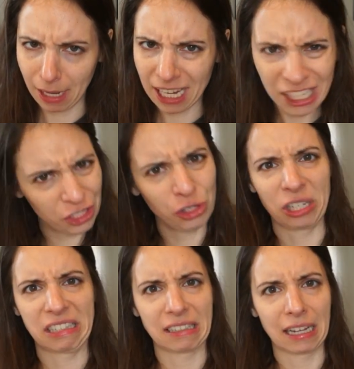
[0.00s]

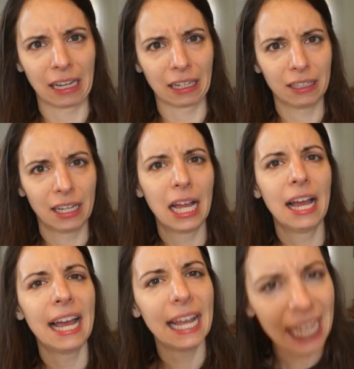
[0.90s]
Interesting.
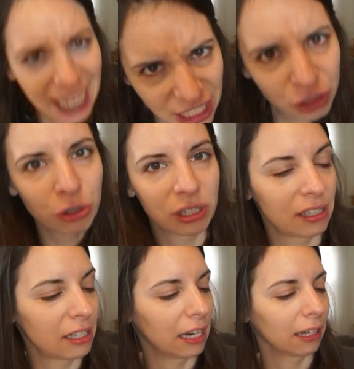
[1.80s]

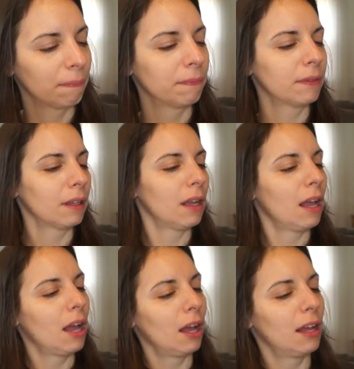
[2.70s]
Interesting.
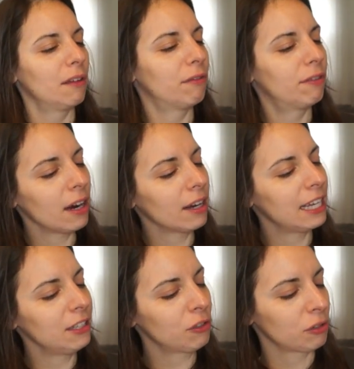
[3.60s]
Very
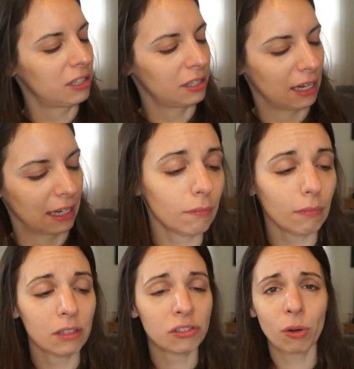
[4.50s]
interesting.
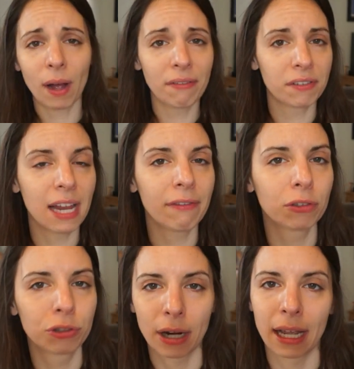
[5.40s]
So I've
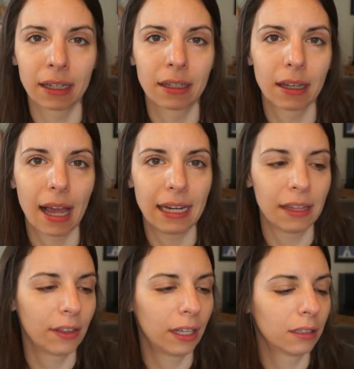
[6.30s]
never drank
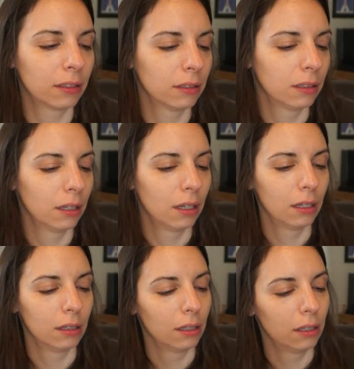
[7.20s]
anything
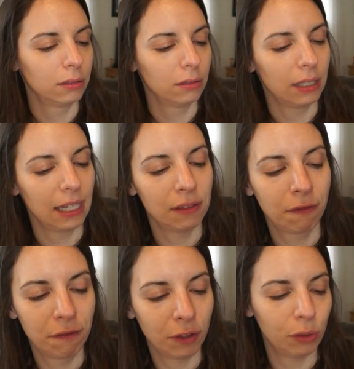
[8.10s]

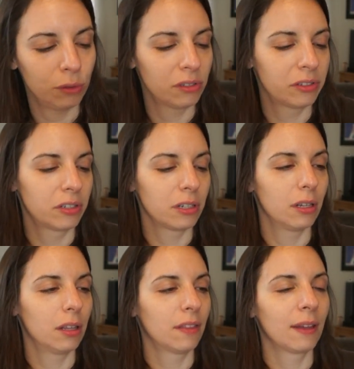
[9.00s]
infused
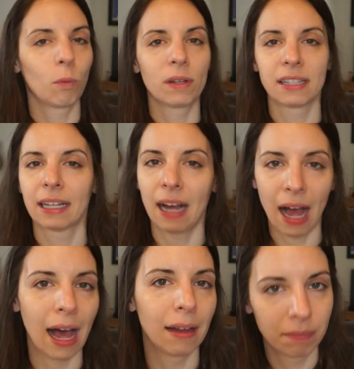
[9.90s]
that wasn't like a
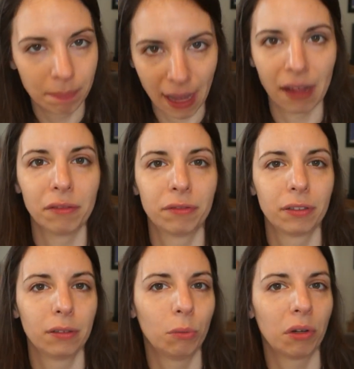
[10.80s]
hot
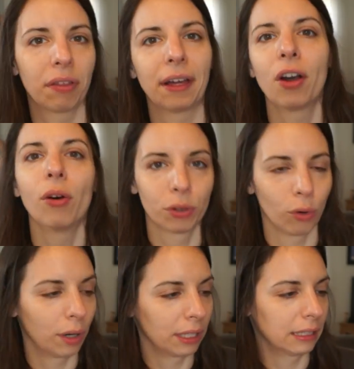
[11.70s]
bev with like
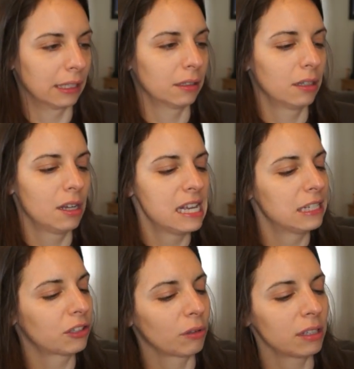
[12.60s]
coconut oil in it.
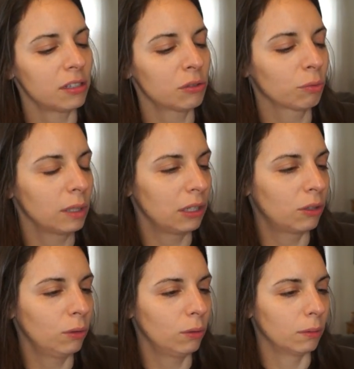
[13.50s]
So this is really
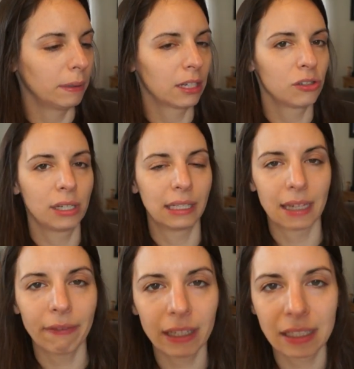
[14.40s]
cool because you can
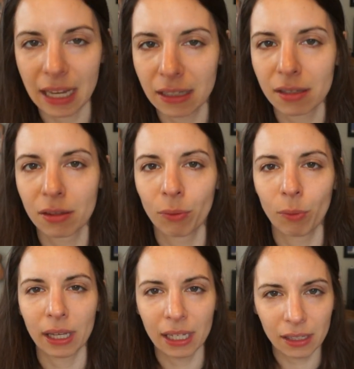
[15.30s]
definitely taste the
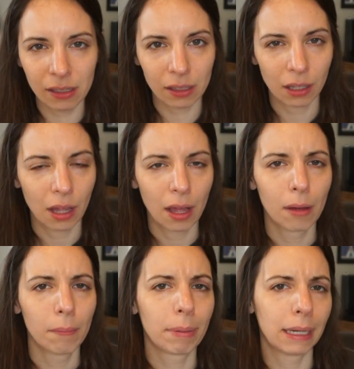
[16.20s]
weed,
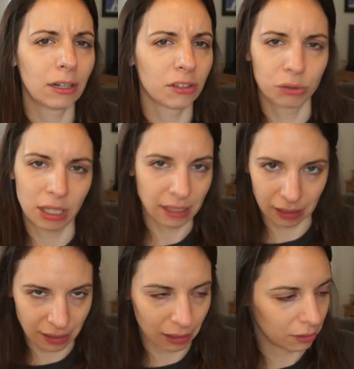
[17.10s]
but it also tastes like
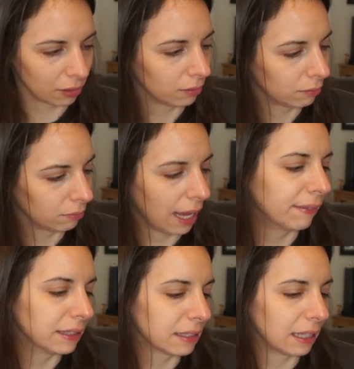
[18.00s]
a seltzer,
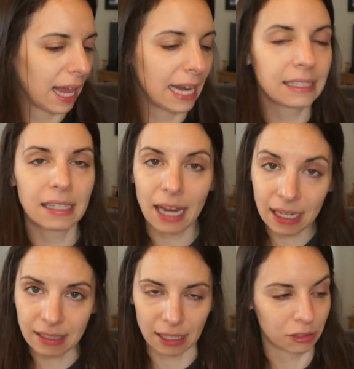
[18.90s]
obviously. And it's a
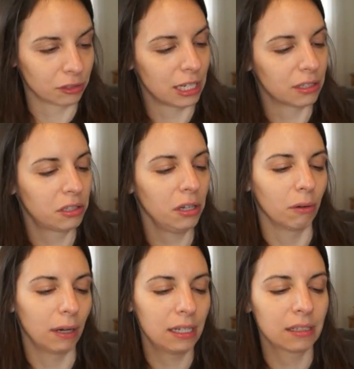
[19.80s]
nice seltzer taste
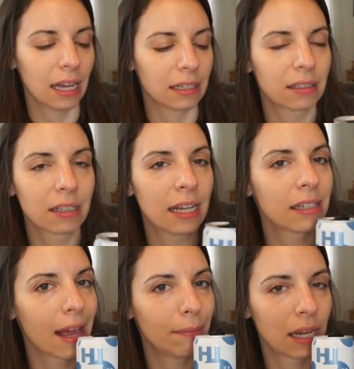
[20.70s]
too. It is nice, it's a
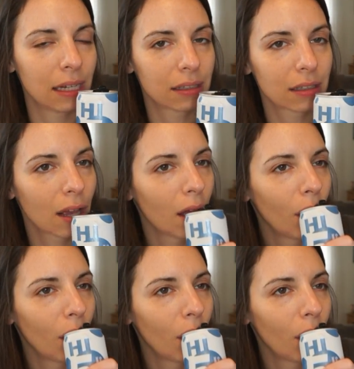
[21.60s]
nice lime taste.